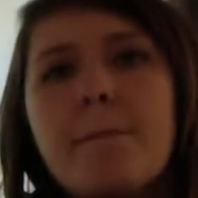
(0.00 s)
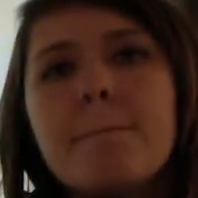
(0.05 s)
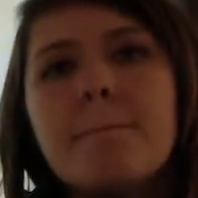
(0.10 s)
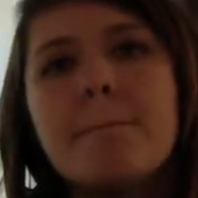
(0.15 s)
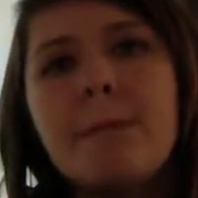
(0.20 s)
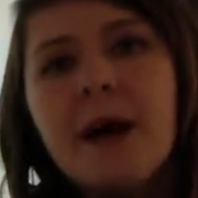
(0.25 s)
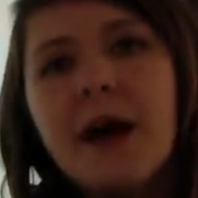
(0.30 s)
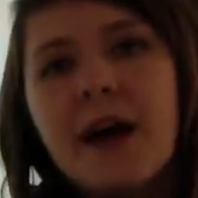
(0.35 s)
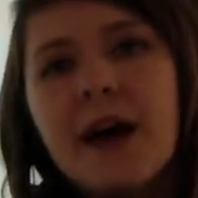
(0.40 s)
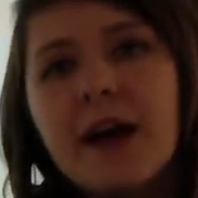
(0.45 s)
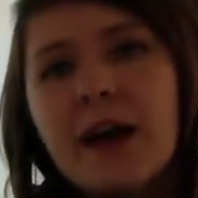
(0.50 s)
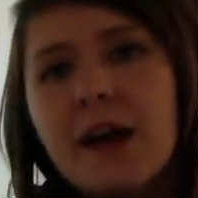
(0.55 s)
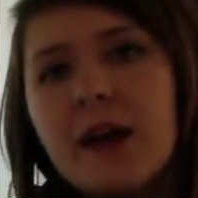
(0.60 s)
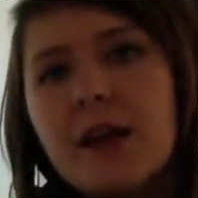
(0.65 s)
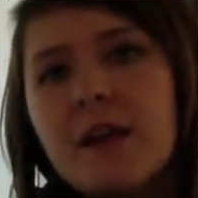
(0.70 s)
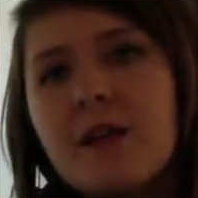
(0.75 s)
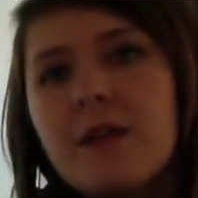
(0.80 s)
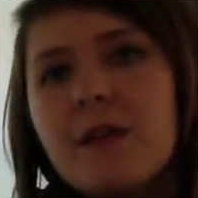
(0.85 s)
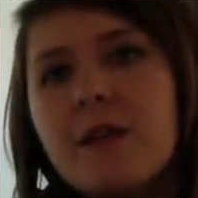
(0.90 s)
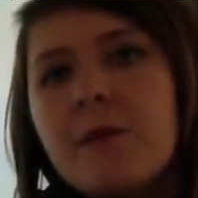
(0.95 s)
but
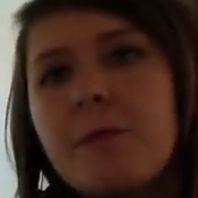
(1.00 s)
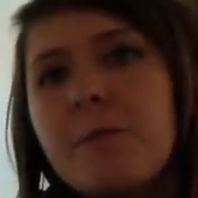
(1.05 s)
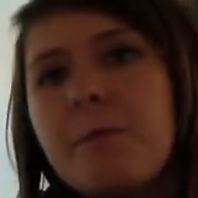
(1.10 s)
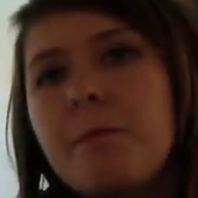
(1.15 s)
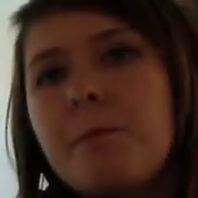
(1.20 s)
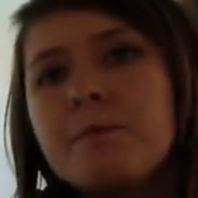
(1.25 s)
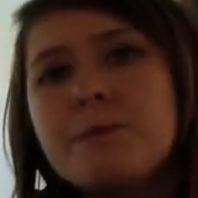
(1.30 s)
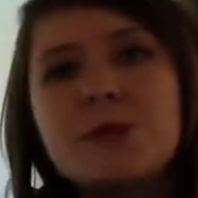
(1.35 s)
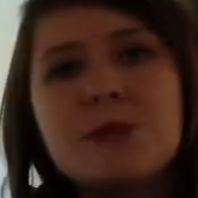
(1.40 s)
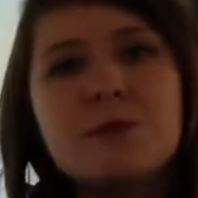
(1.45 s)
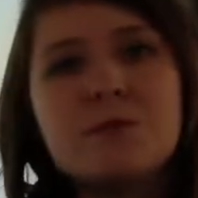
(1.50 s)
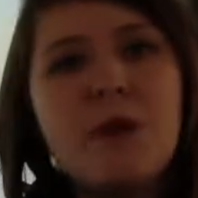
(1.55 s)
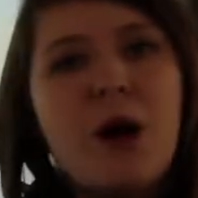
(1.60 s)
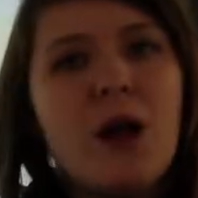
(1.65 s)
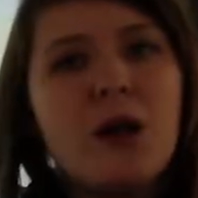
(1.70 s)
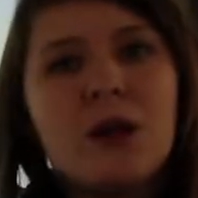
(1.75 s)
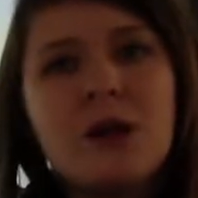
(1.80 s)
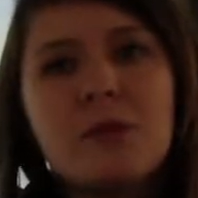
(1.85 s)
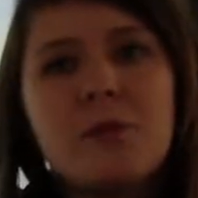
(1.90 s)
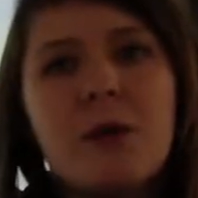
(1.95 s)
the
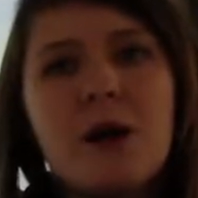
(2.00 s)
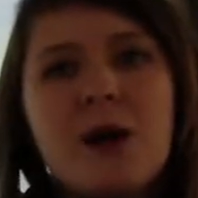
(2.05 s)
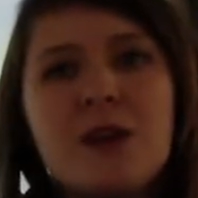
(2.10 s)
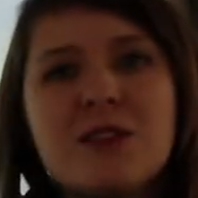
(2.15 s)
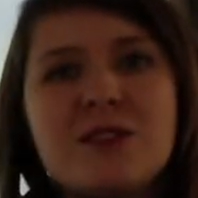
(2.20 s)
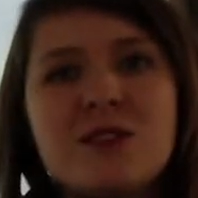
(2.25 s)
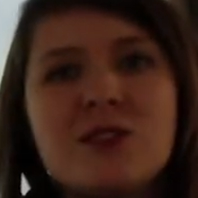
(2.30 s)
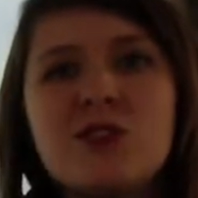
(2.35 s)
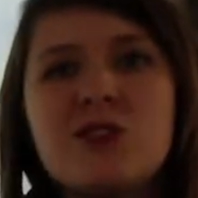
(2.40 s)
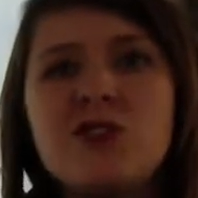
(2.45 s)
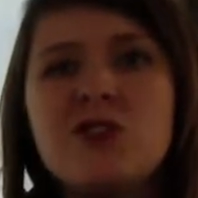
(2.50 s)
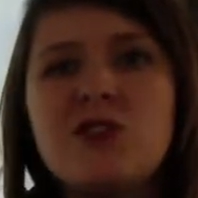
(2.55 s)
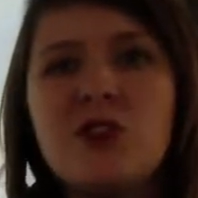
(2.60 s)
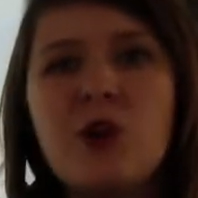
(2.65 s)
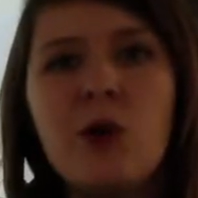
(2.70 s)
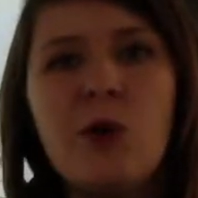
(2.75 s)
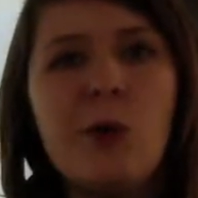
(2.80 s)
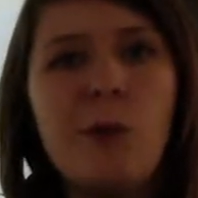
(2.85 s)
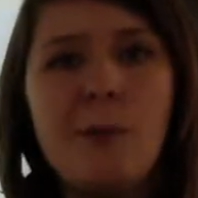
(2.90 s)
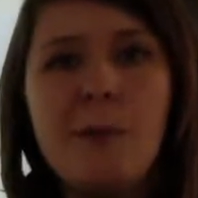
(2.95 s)
smaller parts
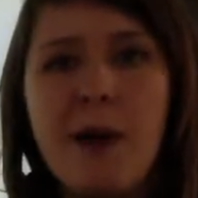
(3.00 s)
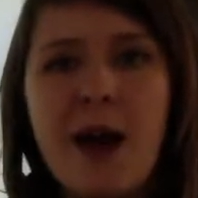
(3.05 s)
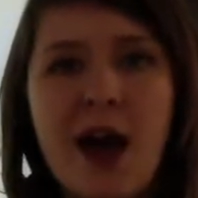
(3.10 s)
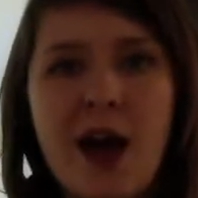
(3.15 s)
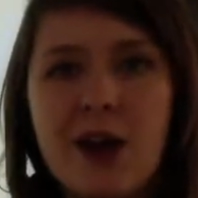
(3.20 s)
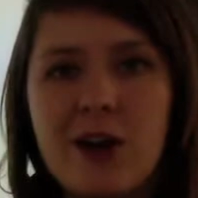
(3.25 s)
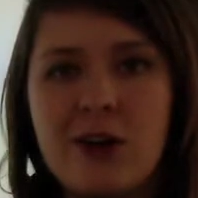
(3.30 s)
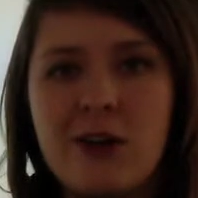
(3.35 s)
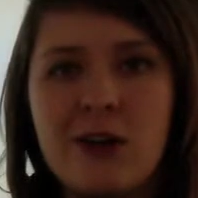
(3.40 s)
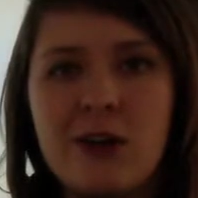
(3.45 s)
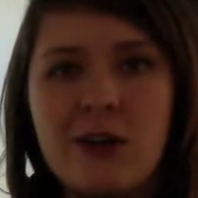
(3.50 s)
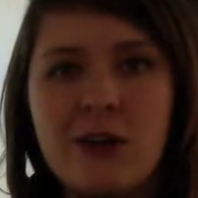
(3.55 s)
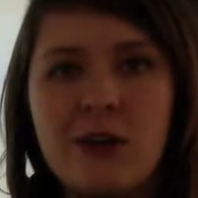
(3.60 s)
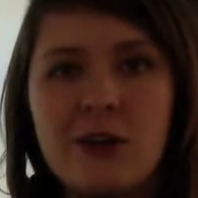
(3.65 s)
don't matter.